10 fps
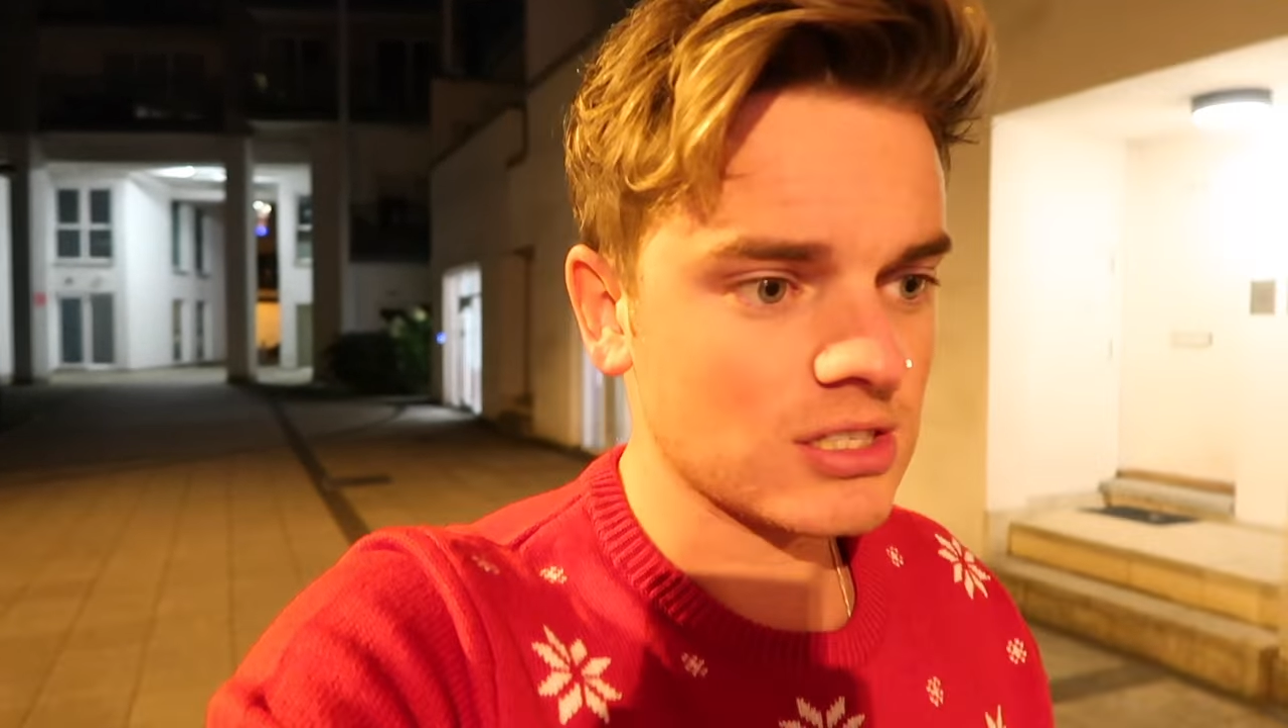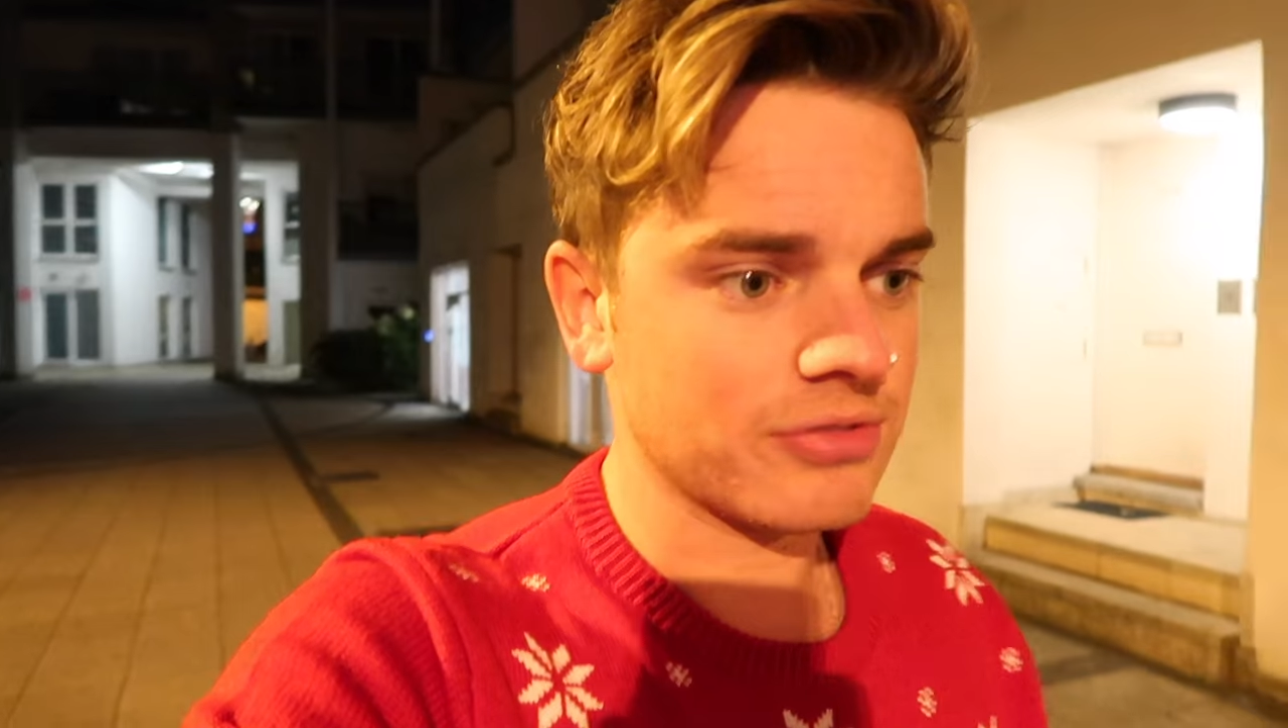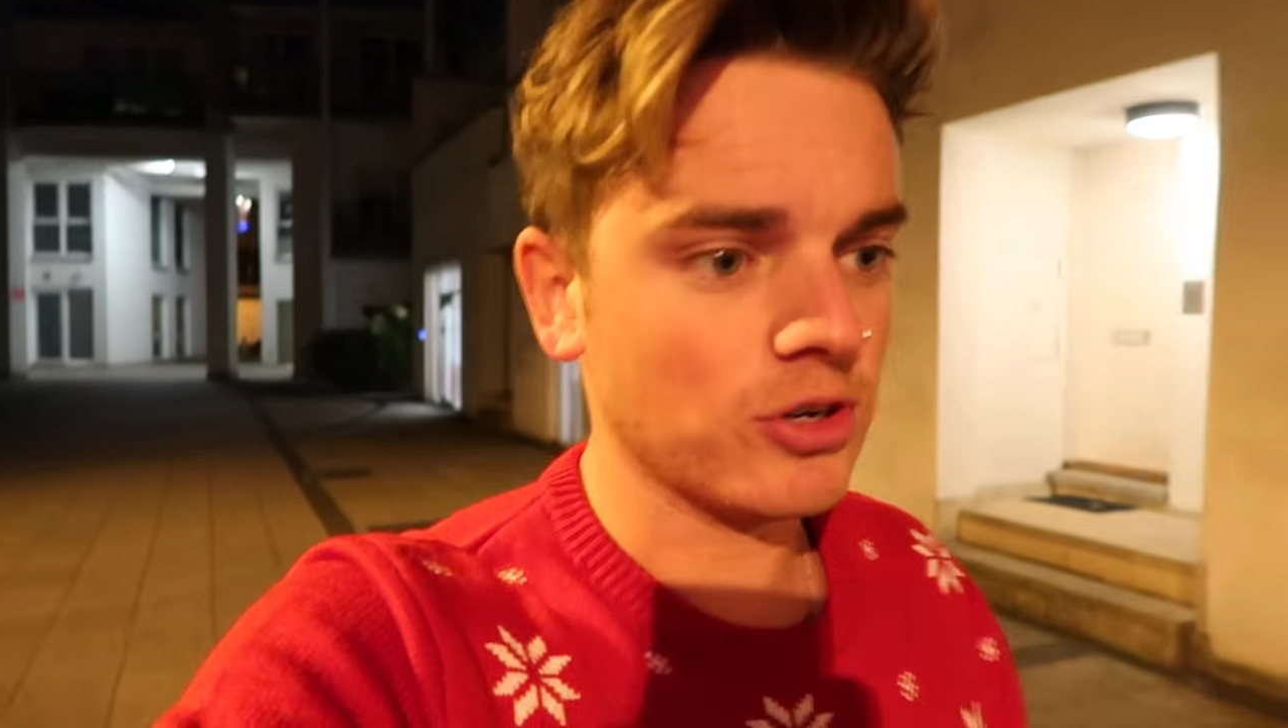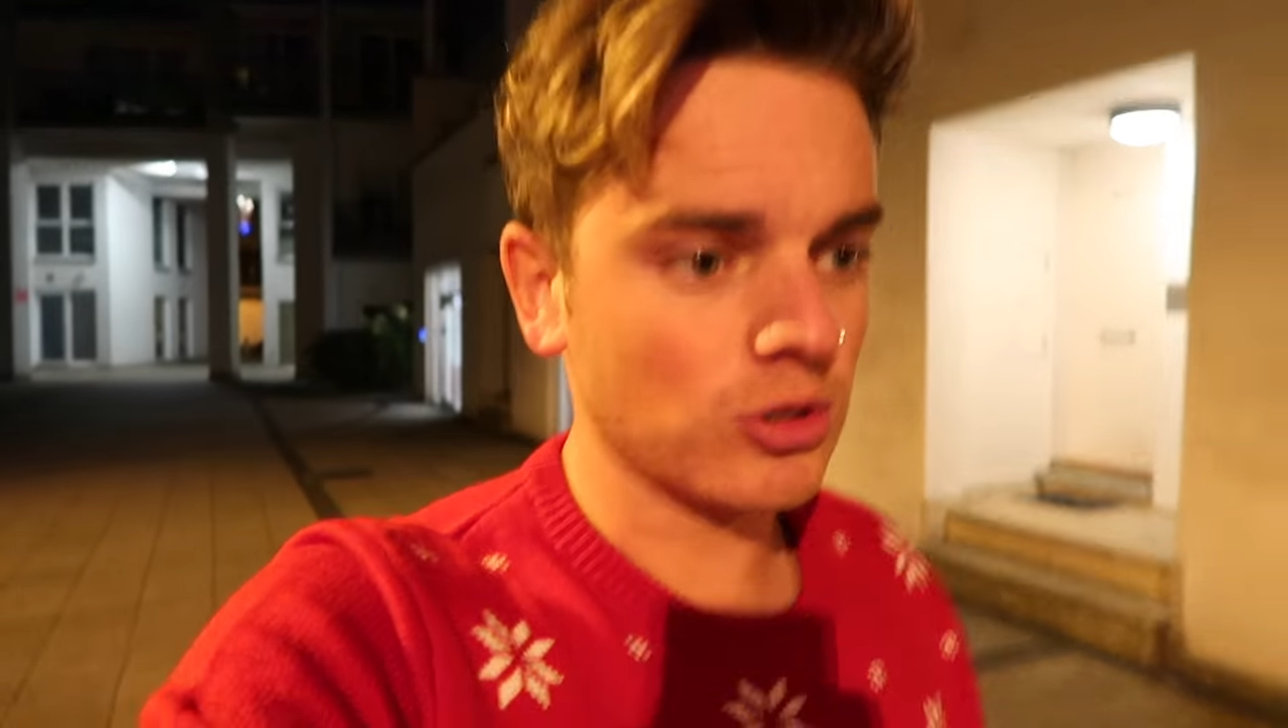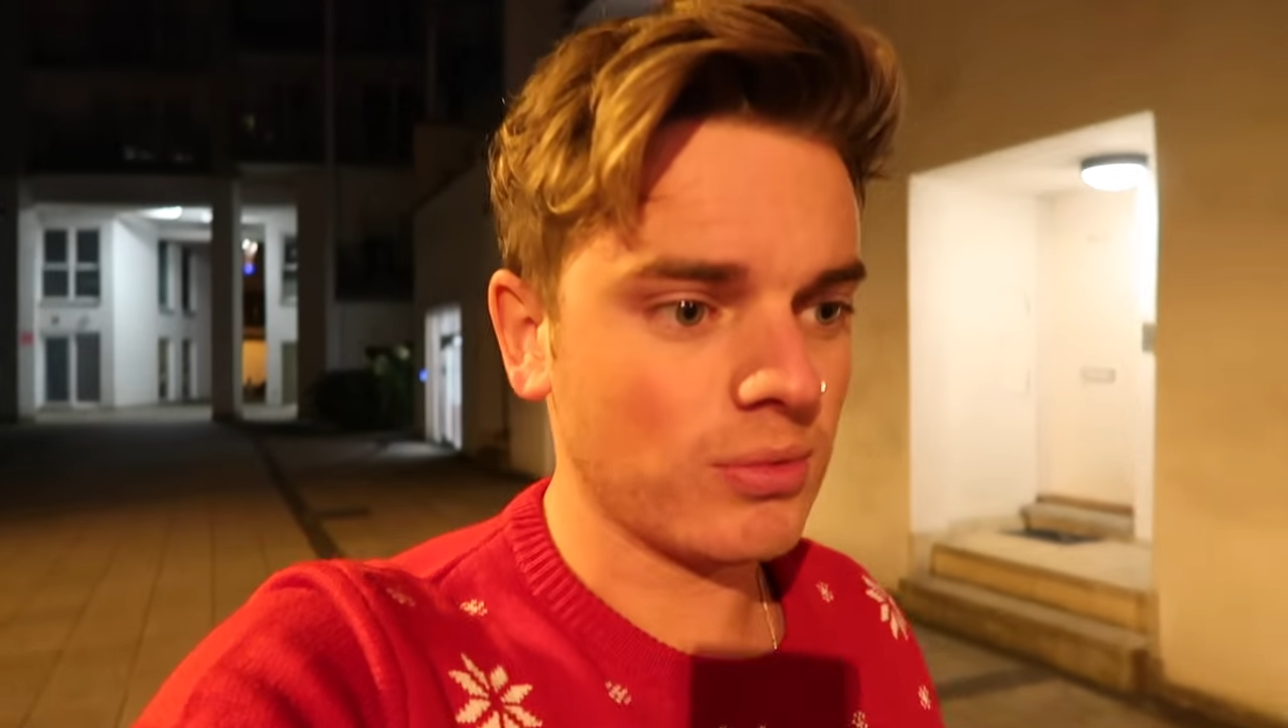to
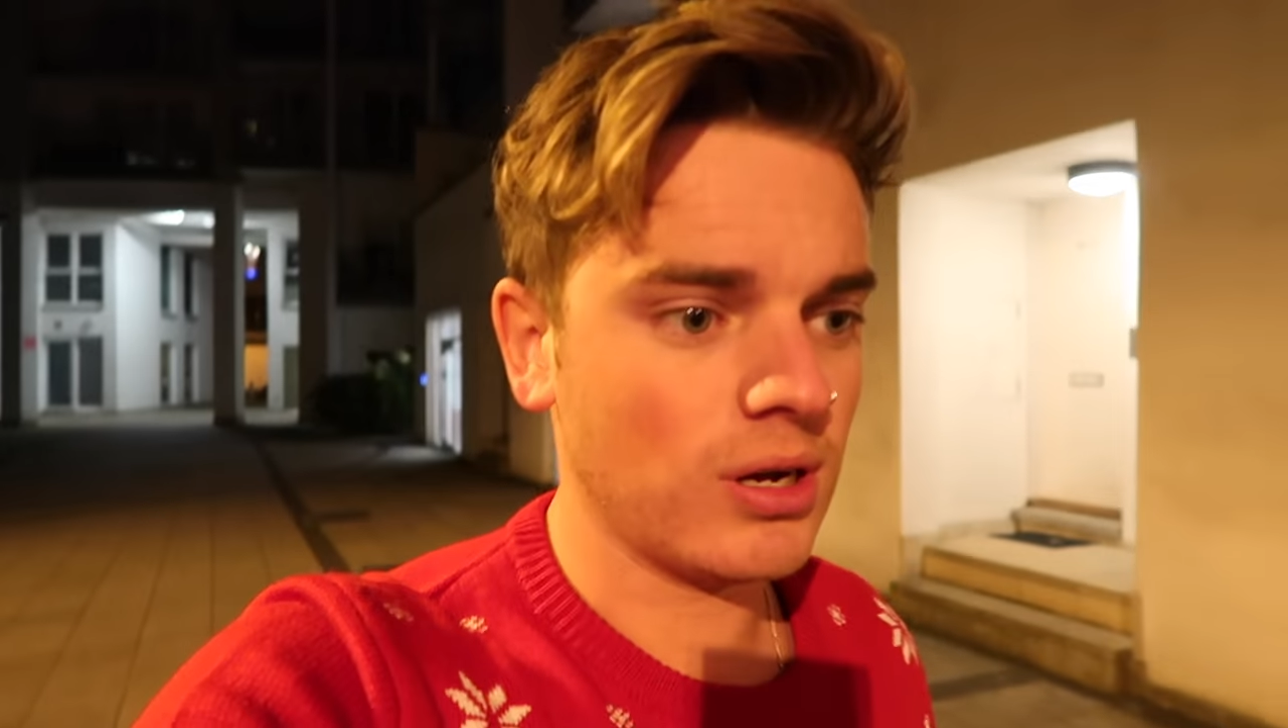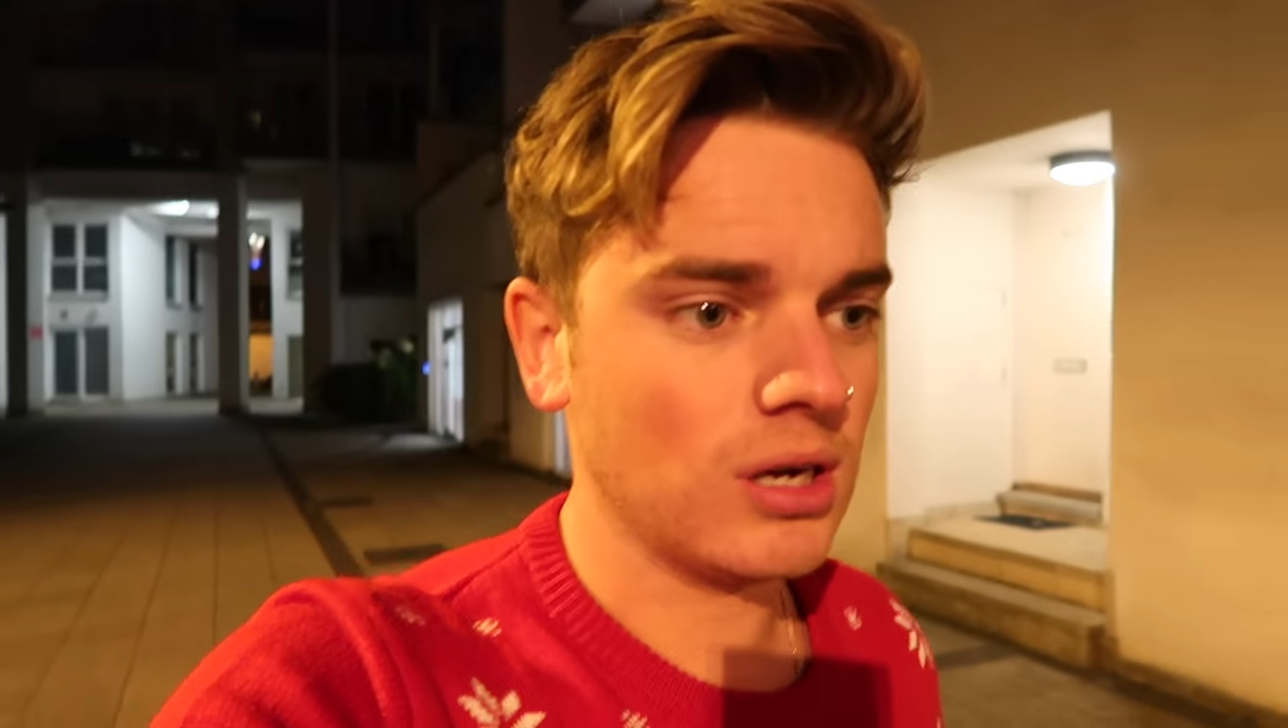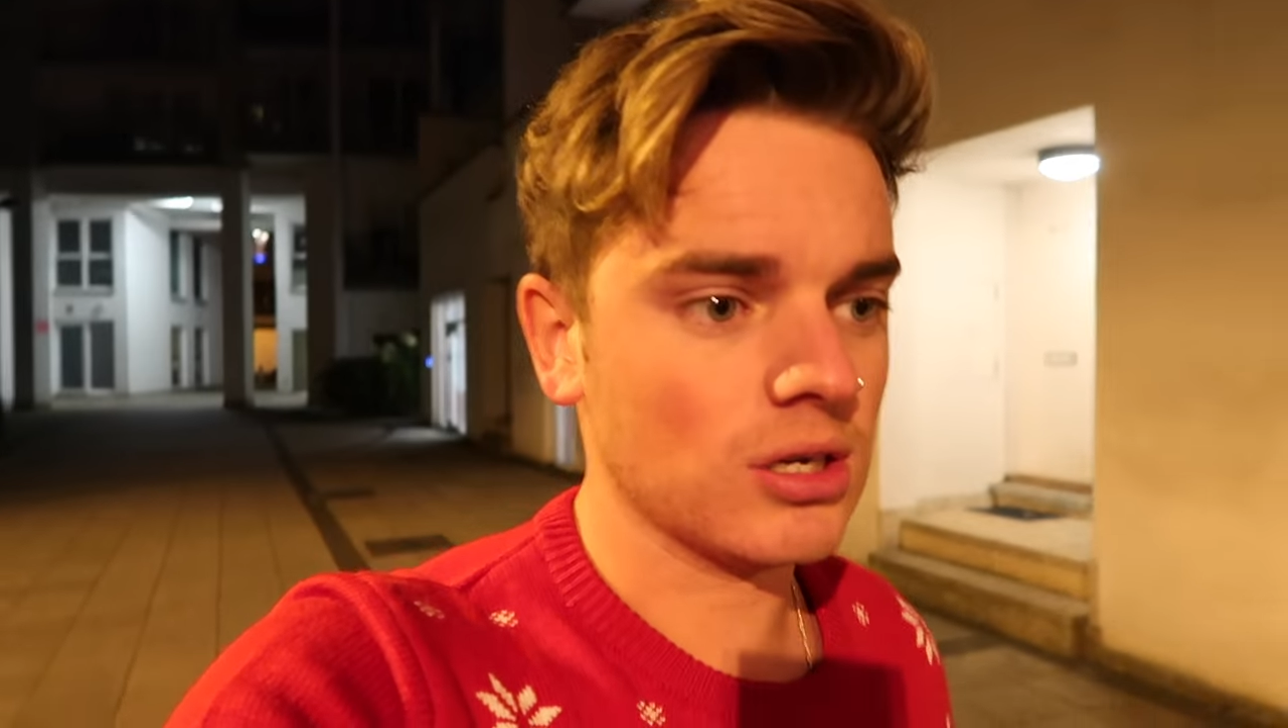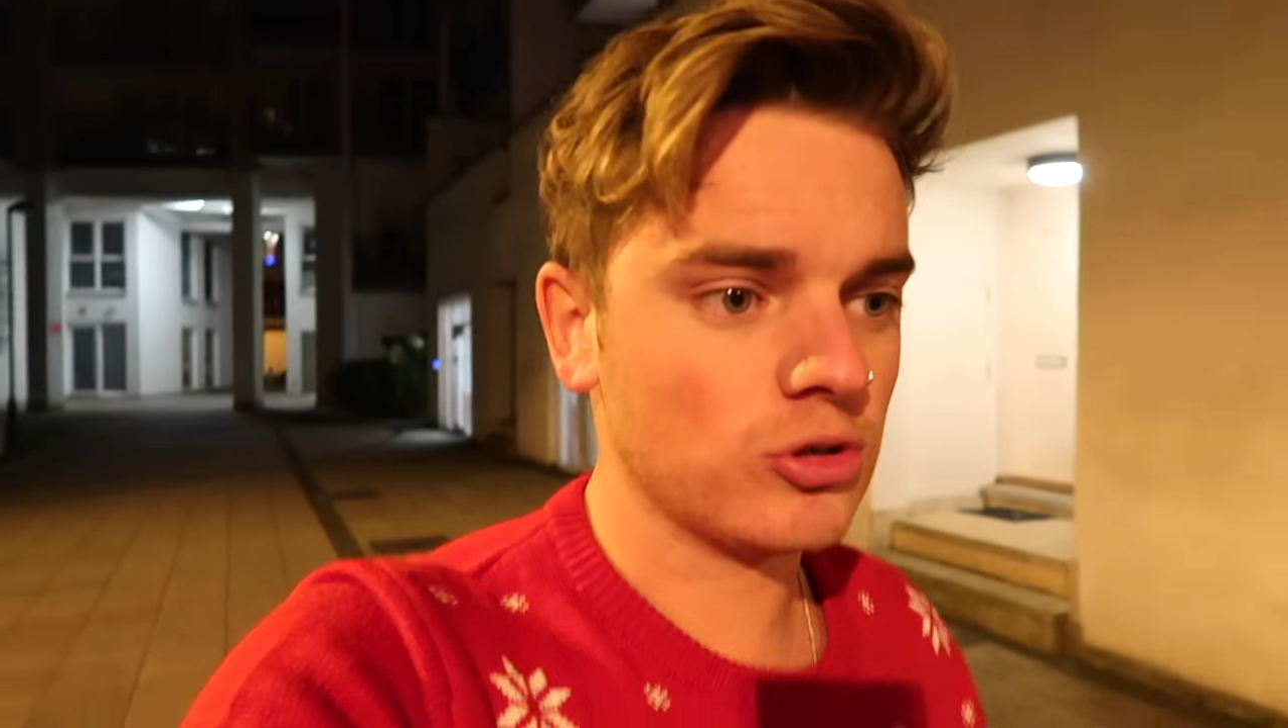film a